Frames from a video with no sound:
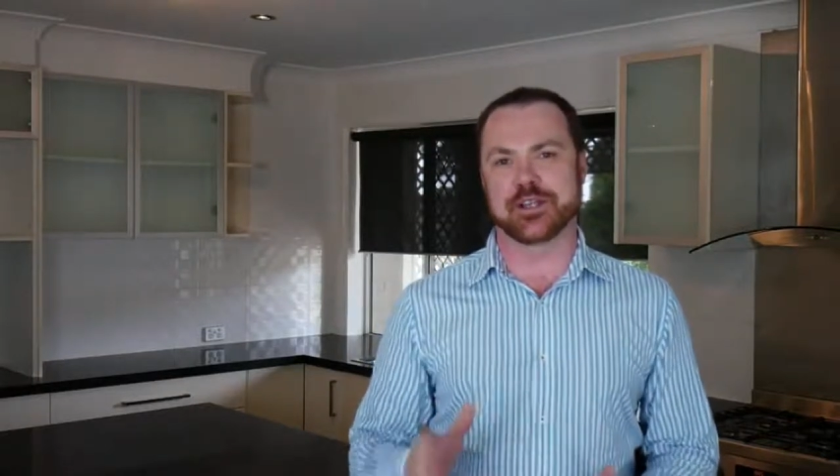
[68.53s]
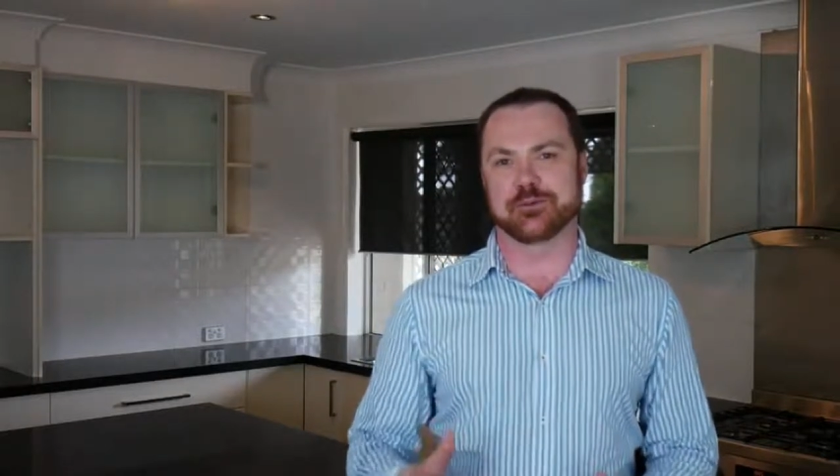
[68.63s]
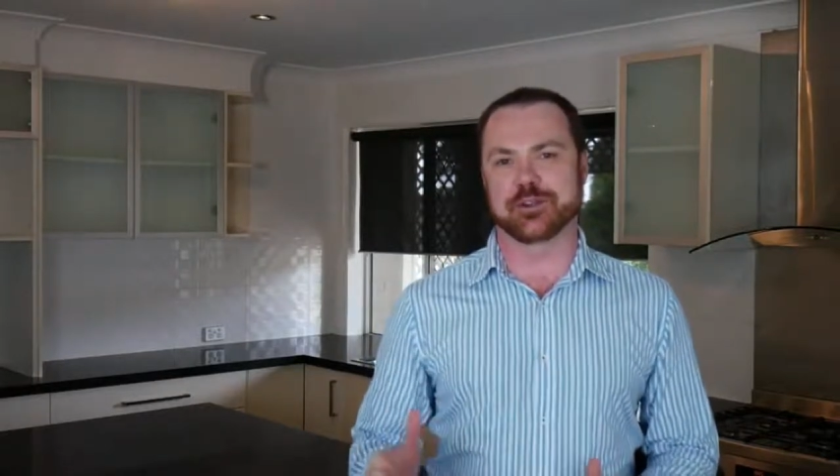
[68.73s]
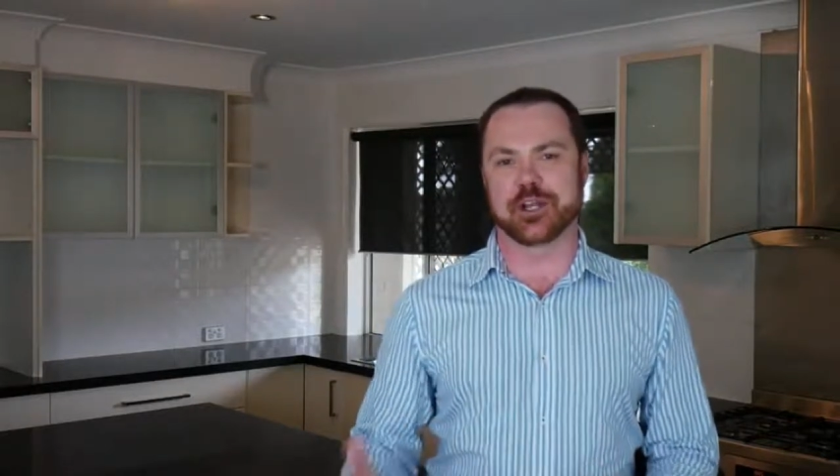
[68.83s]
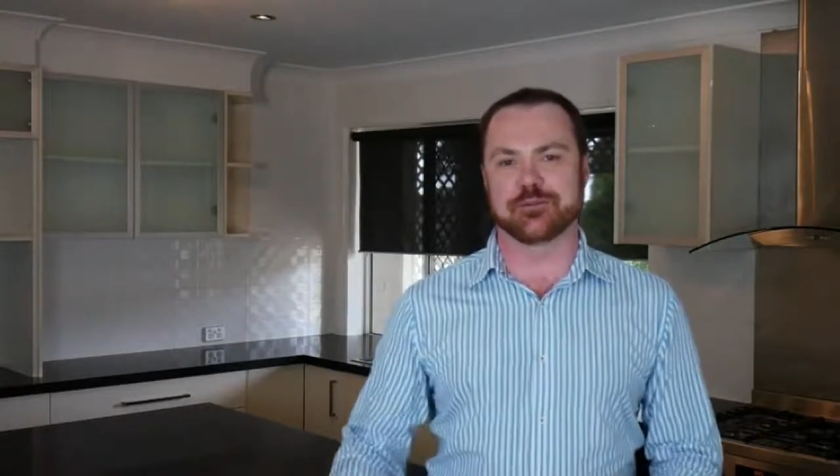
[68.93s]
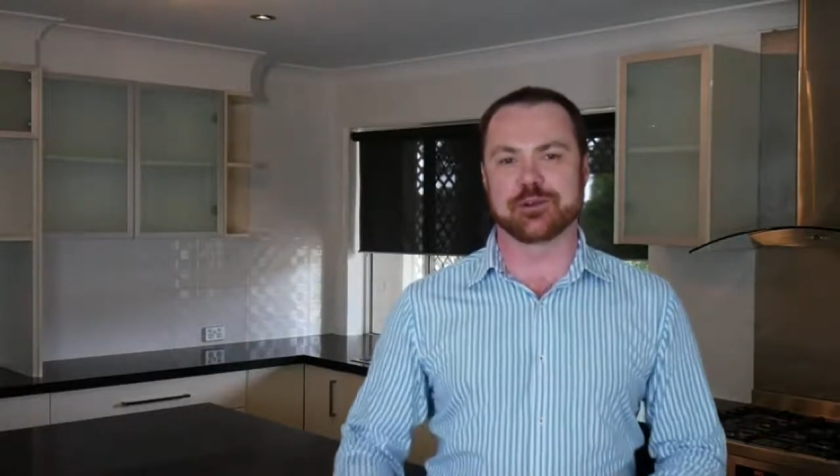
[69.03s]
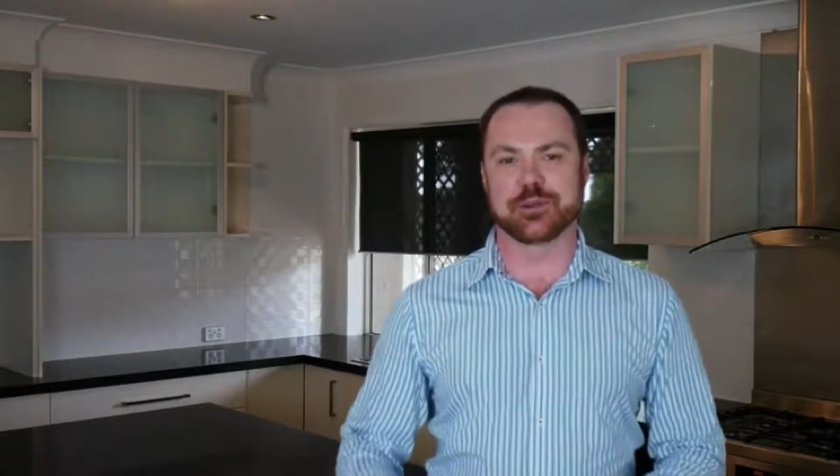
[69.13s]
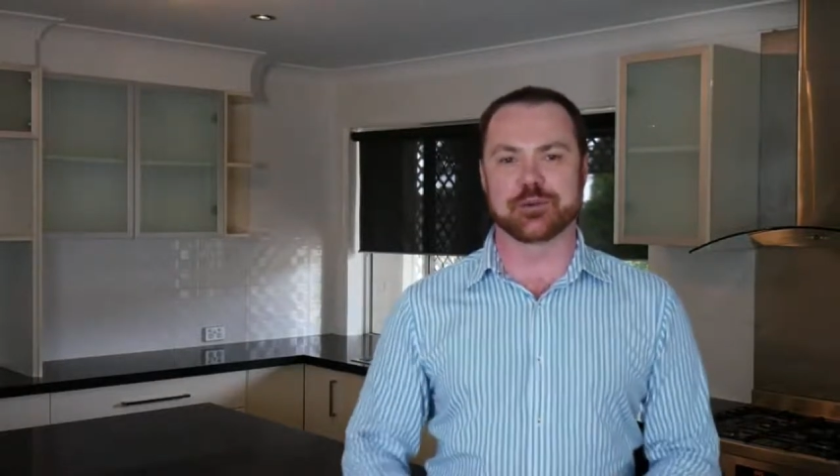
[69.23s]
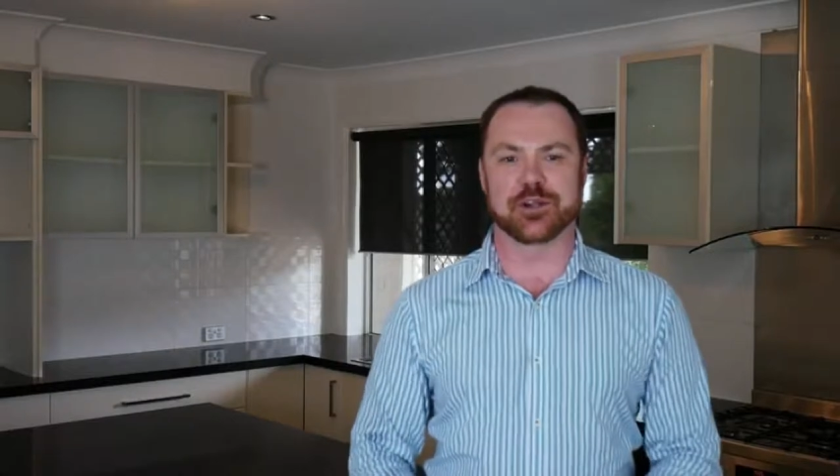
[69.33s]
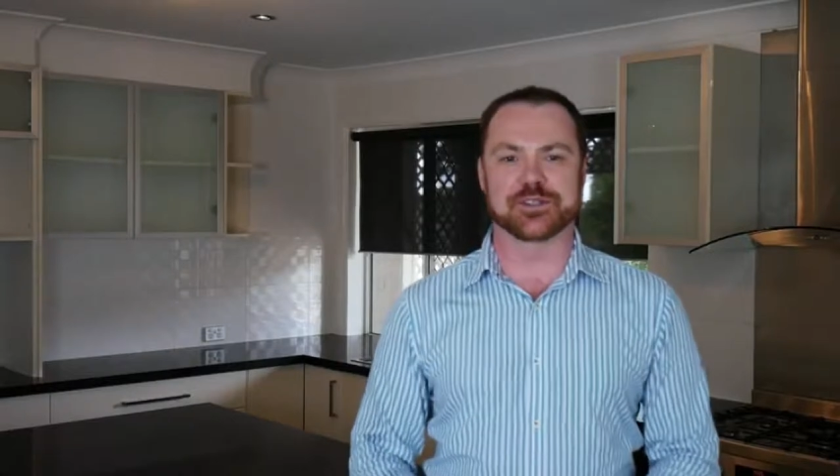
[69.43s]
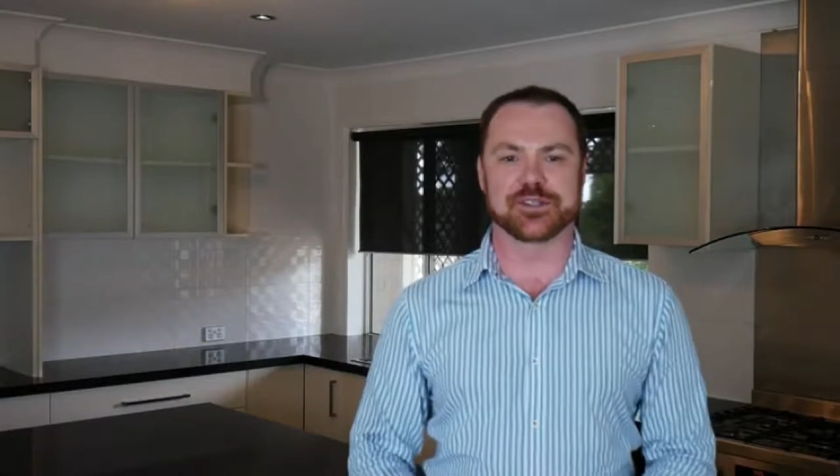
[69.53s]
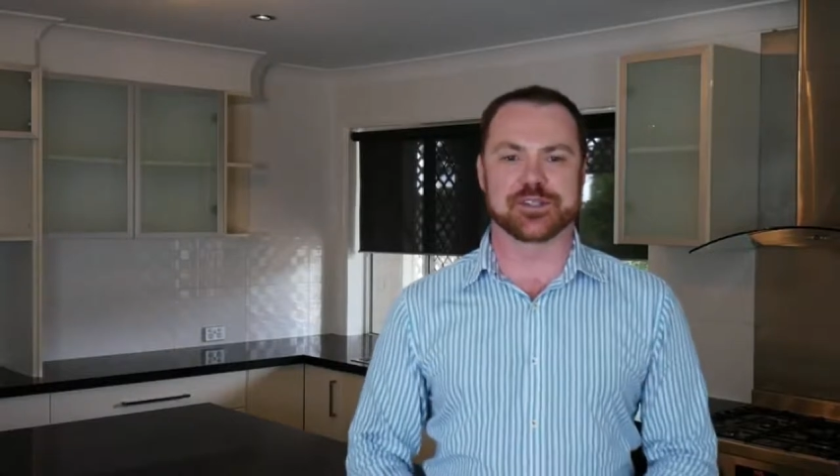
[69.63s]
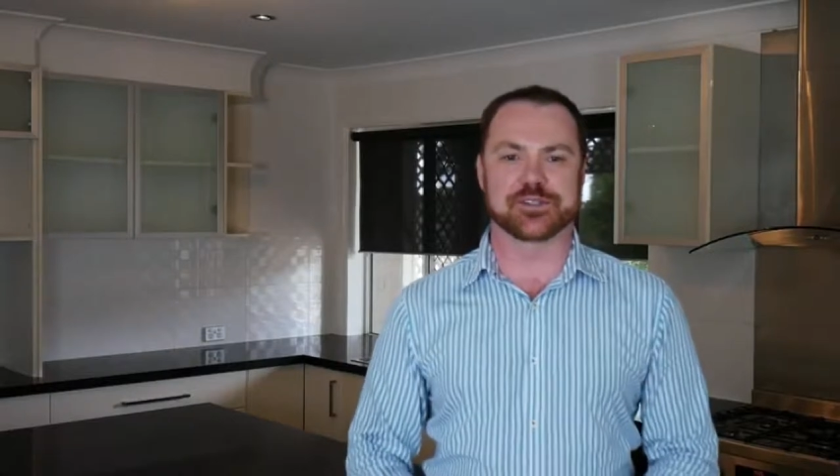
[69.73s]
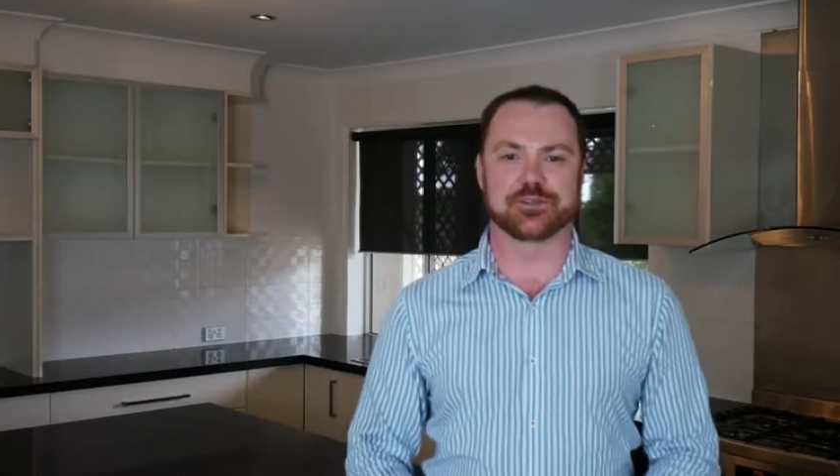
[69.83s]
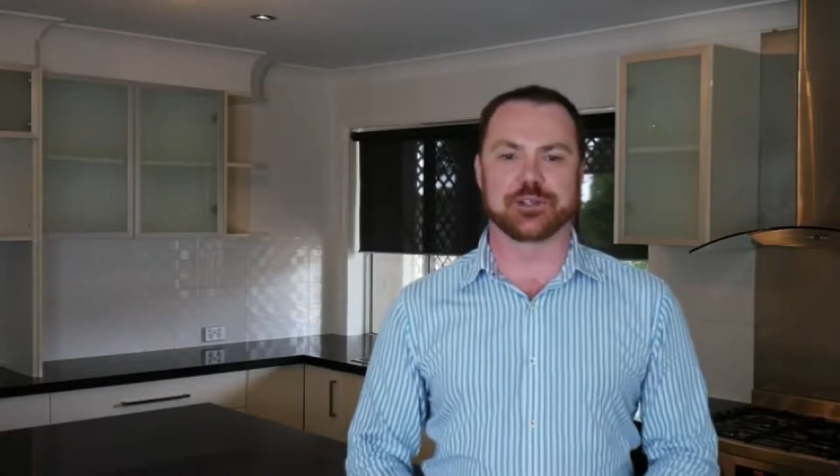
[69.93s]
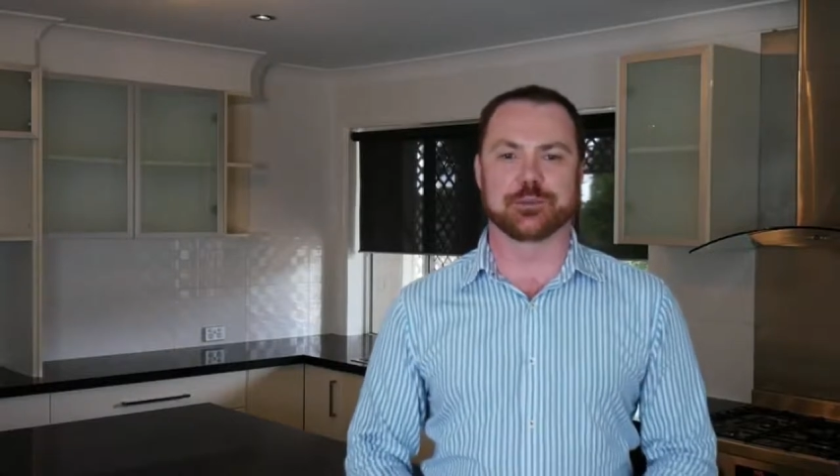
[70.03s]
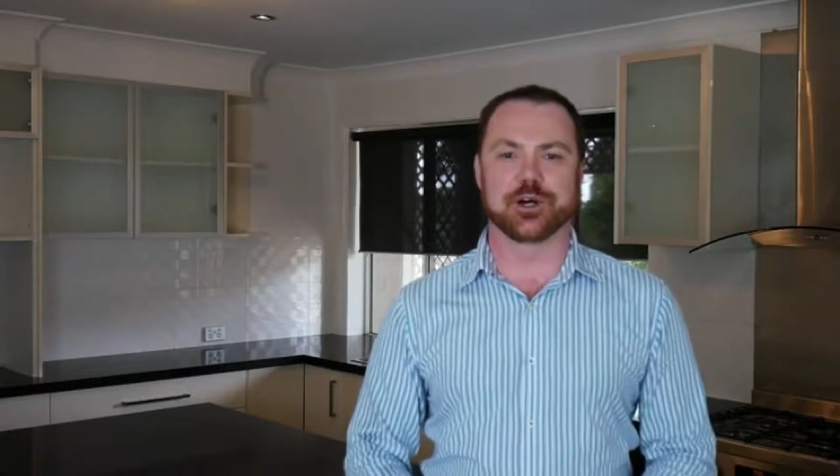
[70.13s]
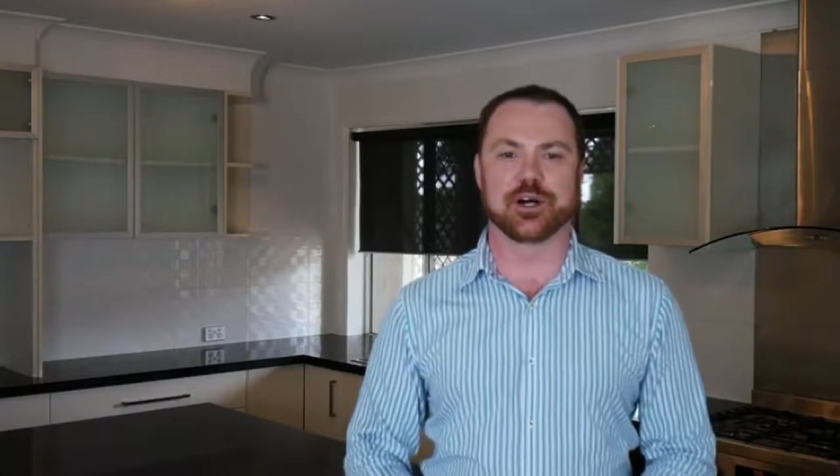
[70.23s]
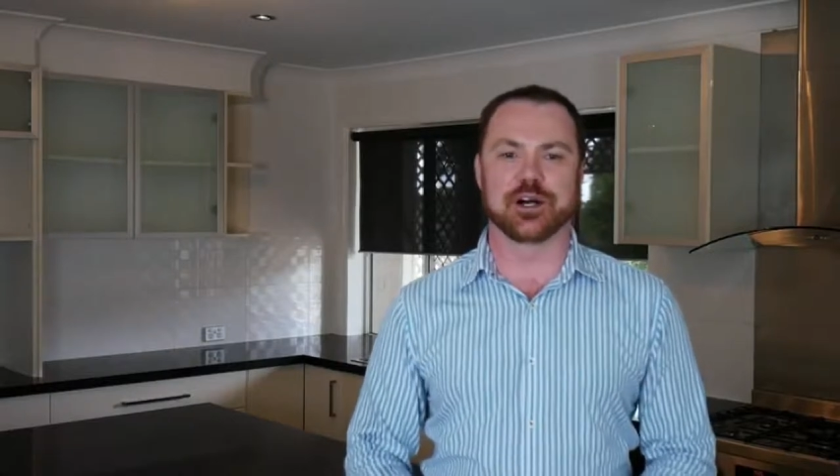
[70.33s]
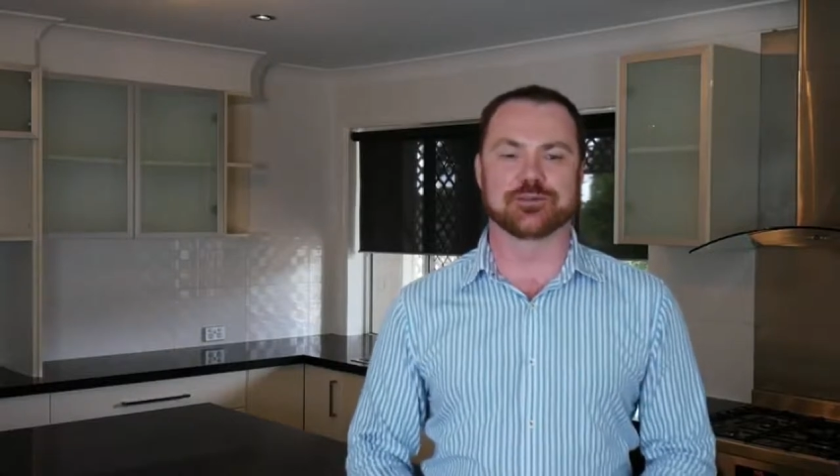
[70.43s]
debt recovery process on your
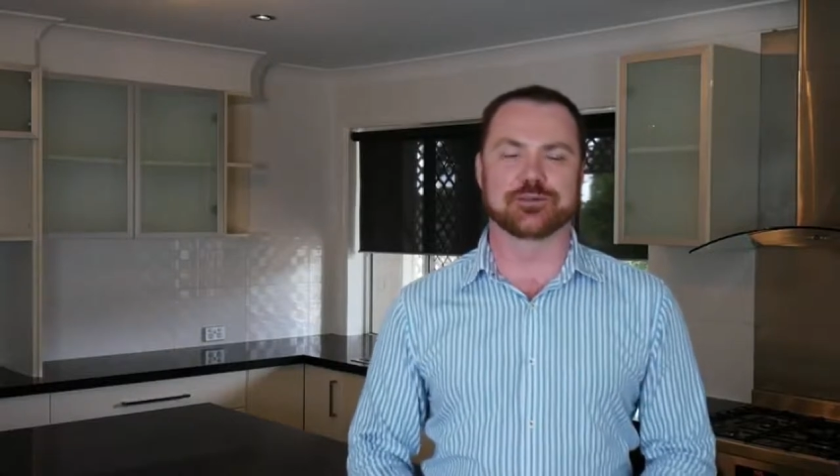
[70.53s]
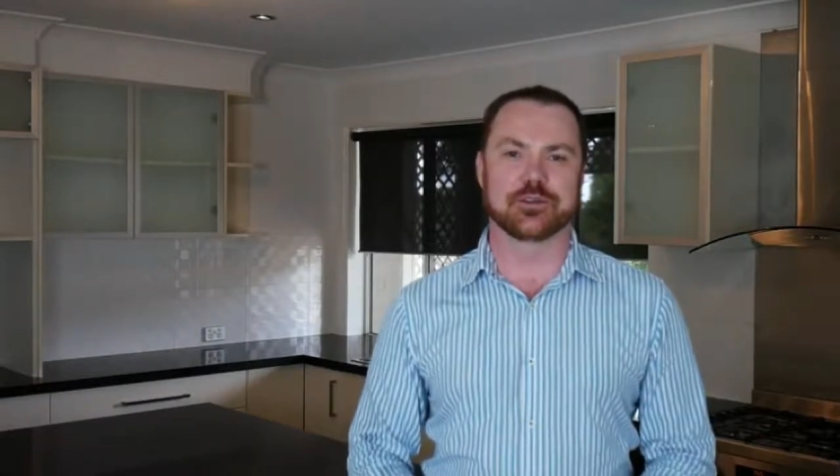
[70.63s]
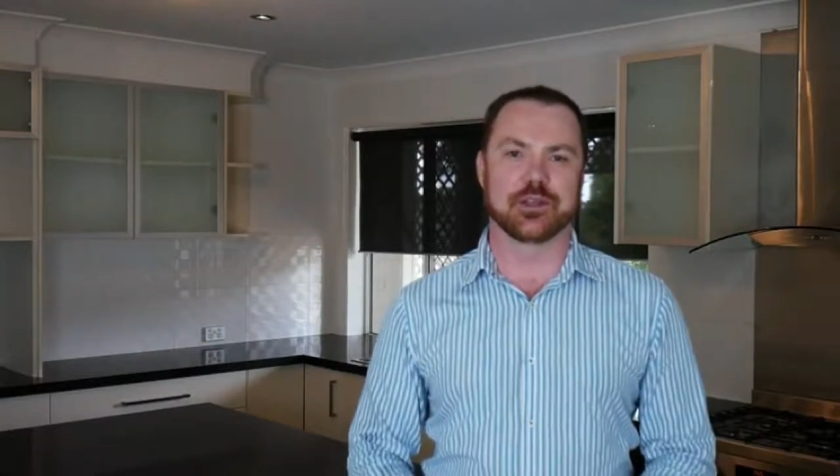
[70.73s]
behalf.